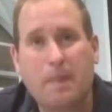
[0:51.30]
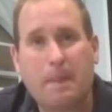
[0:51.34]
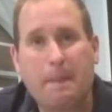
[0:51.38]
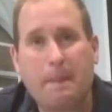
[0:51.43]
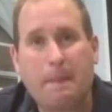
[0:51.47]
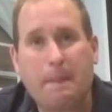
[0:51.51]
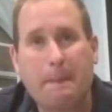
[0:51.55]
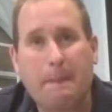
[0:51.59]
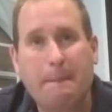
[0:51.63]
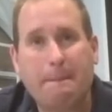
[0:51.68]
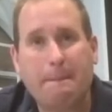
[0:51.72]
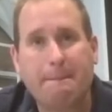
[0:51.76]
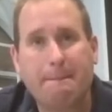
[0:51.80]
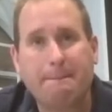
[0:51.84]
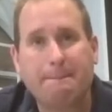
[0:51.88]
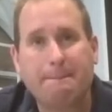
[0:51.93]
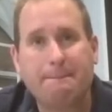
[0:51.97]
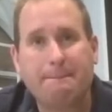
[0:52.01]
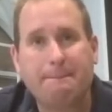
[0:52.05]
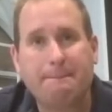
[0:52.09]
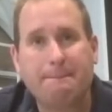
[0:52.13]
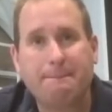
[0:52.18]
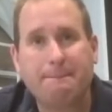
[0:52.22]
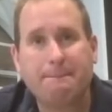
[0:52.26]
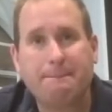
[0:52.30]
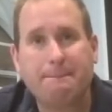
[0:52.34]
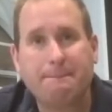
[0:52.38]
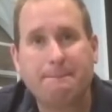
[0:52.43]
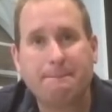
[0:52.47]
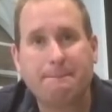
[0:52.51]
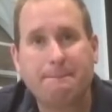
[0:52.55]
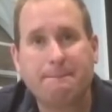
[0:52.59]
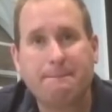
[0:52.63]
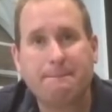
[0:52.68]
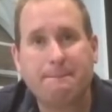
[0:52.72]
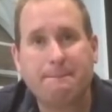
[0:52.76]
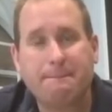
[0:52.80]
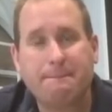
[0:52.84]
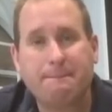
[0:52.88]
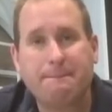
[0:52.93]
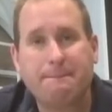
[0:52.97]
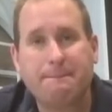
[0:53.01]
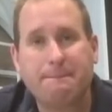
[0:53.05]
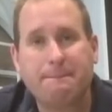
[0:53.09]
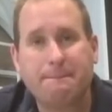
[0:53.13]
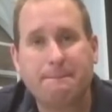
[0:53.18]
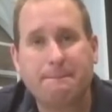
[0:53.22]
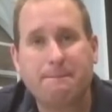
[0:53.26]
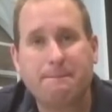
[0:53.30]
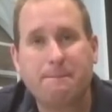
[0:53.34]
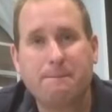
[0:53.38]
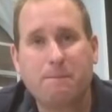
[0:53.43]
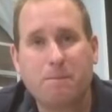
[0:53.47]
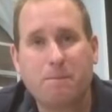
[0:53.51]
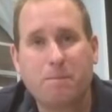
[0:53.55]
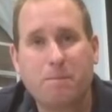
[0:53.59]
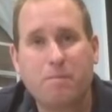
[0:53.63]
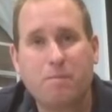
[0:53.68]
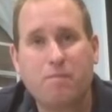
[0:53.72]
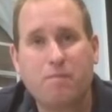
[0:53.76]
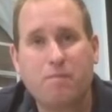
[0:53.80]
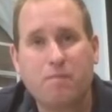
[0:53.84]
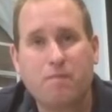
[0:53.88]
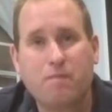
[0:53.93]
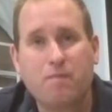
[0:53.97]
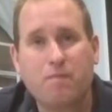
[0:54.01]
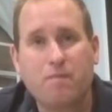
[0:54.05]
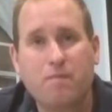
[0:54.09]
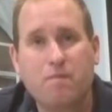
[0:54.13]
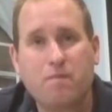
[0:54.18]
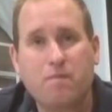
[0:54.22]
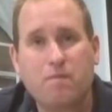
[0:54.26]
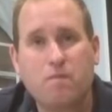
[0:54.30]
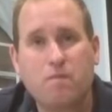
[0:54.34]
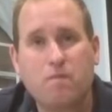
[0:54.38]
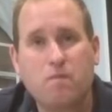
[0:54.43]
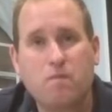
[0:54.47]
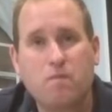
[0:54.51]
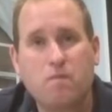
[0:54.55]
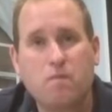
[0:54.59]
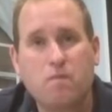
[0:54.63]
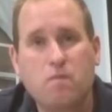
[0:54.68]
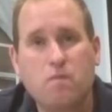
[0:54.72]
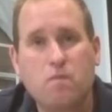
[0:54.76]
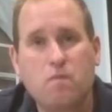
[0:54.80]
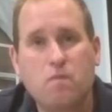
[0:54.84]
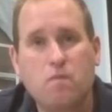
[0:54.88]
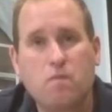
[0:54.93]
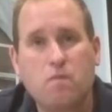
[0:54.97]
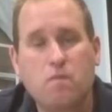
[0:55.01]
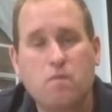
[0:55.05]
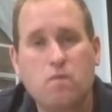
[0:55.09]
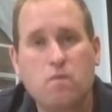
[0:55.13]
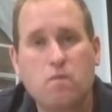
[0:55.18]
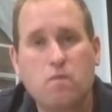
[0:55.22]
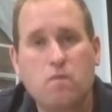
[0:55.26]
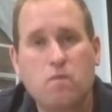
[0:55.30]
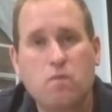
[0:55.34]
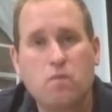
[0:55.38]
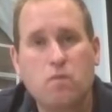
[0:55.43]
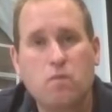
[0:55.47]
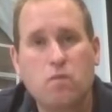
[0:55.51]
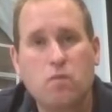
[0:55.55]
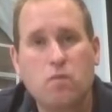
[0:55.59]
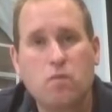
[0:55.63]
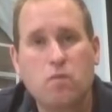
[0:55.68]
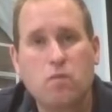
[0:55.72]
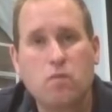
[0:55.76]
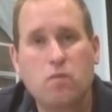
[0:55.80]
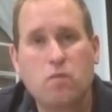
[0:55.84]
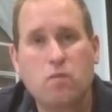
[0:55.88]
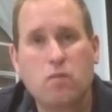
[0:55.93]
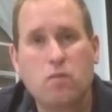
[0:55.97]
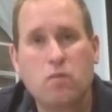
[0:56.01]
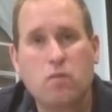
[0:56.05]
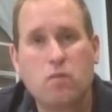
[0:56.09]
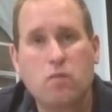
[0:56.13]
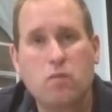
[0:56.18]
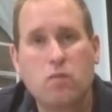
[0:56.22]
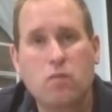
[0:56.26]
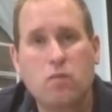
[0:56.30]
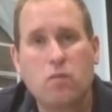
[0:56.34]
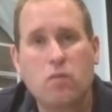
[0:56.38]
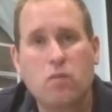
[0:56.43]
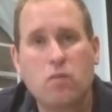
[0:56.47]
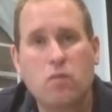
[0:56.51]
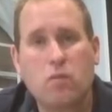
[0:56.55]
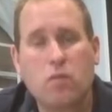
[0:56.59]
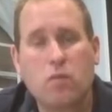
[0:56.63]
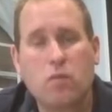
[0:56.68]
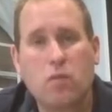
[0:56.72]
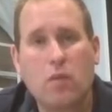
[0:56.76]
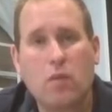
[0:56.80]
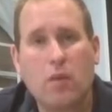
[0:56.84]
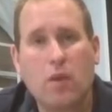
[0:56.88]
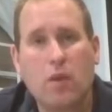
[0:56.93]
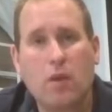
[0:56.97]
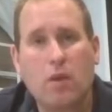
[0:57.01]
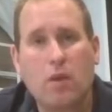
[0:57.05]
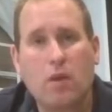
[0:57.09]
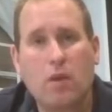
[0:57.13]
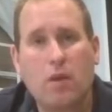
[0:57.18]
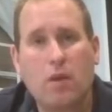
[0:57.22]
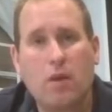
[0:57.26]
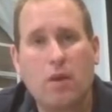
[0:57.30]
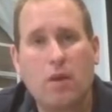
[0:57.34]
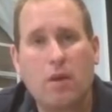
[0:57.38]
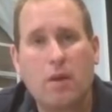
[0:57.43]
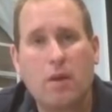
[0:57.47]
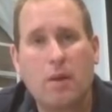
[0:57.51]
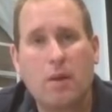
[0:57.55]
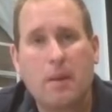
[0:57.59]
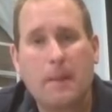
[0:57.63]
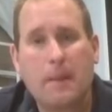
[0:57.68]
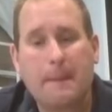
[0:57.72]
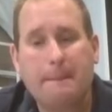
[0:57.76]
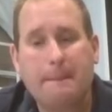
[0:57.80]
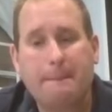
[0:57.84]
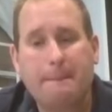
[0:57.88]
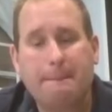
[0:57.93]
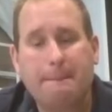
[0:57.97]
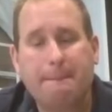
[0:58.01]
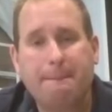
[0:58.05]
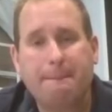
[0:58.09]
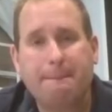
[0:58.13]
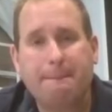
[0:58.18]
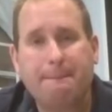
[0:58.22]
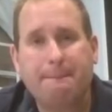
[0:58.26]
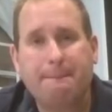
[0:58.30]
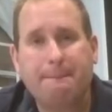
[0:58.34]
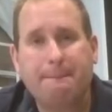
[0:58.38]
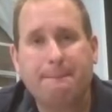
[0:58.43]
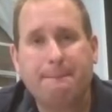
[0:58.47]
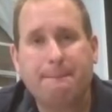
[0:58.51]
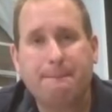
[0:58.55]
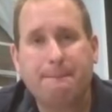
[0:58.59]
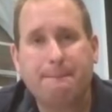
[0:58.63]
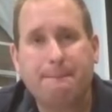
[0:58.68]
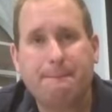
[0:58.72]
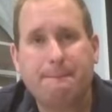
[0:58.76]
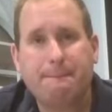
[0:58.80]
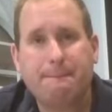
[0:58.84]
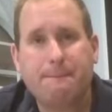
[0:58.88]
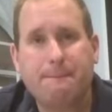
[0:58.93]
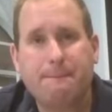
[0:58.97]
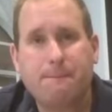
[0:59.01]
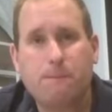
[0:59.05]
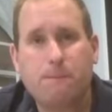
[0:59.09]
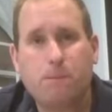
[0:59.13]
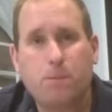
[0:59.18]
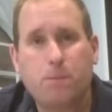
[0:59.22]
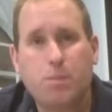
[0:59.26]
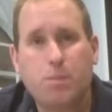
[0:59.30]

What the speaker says: No words are spoken by the person on screen.